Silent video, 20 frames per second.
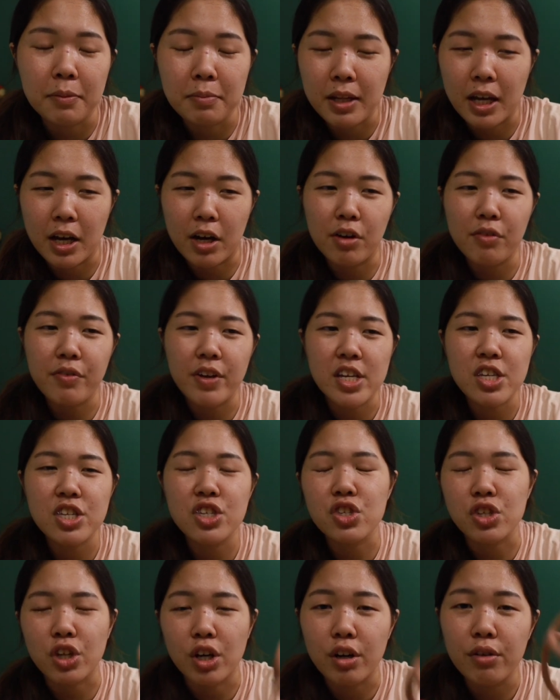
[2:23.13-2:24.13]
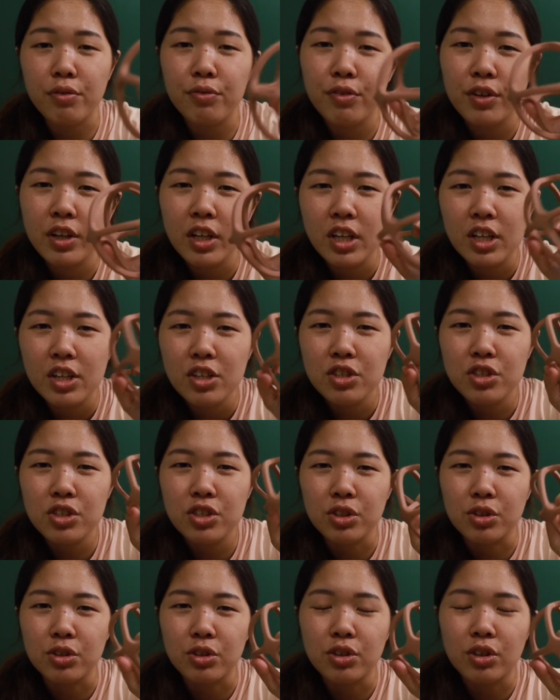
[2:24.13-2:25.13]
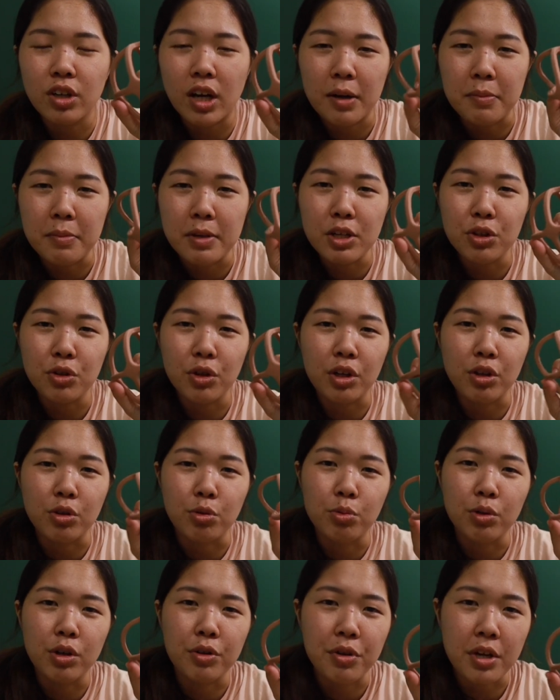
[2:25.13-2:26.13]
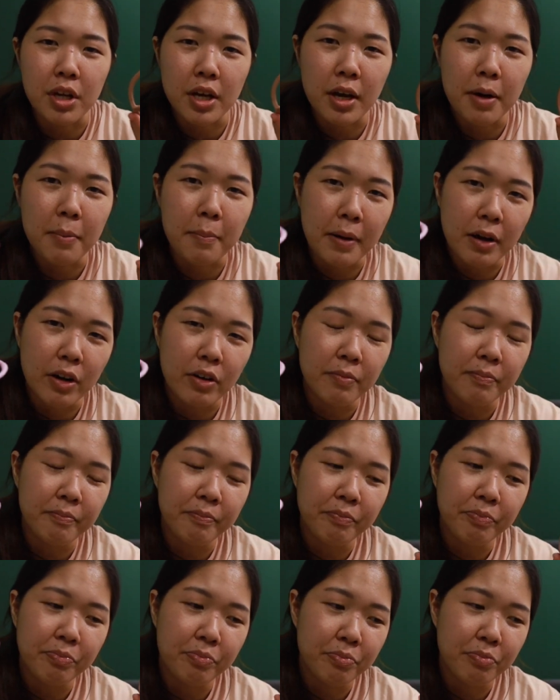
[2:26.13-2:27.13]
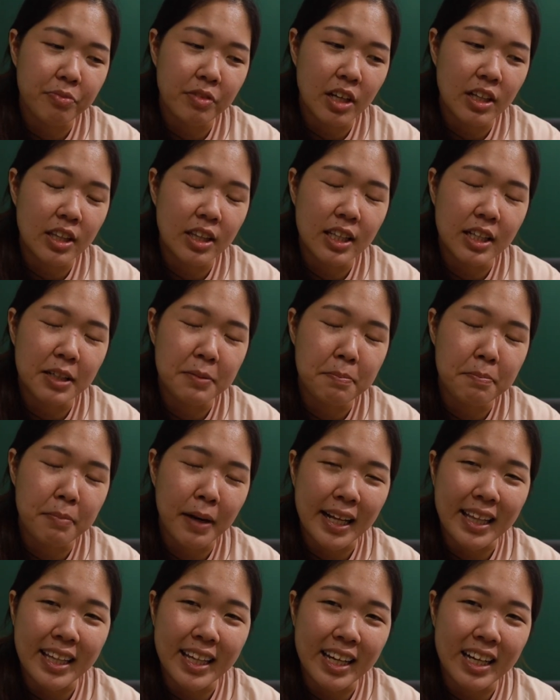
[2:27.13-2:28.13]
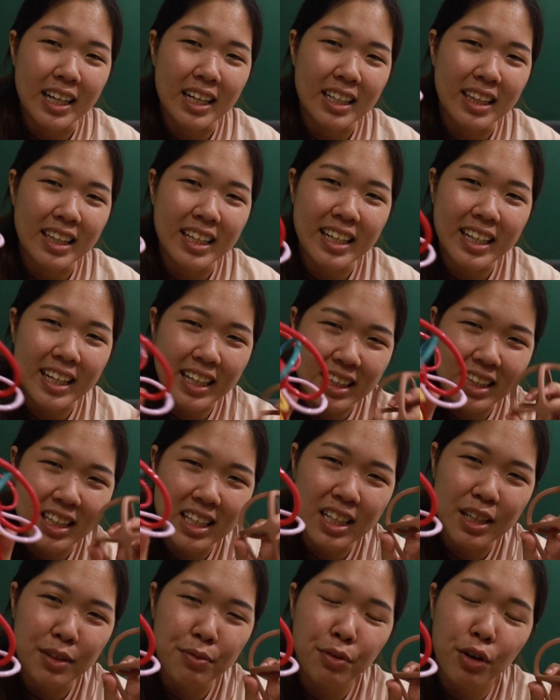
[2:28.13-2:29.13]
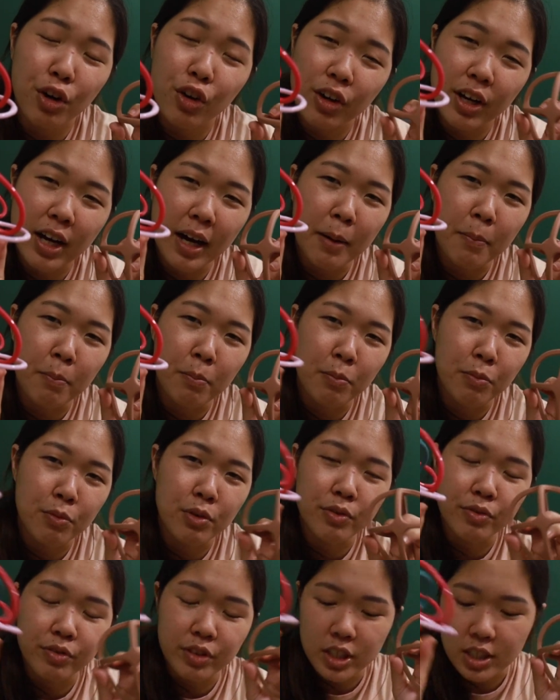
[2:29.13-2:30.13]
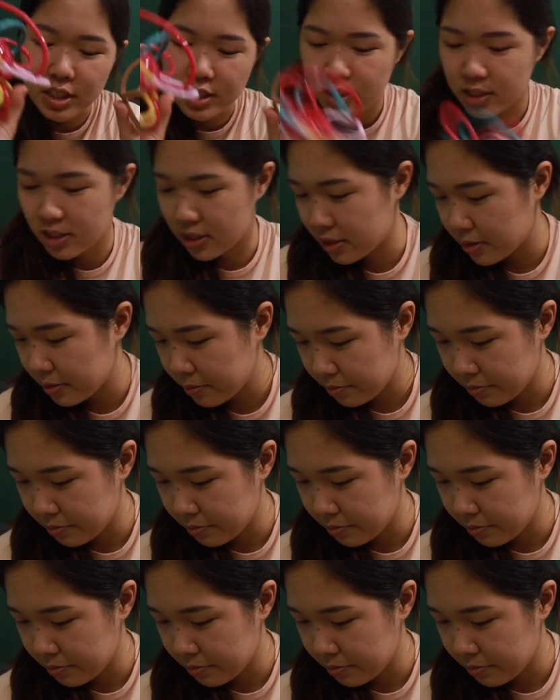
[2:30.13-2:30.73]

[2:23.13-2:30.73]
They're all very soft, so I mean you don't have to worry about them biting and hurting their teeth or gum with this.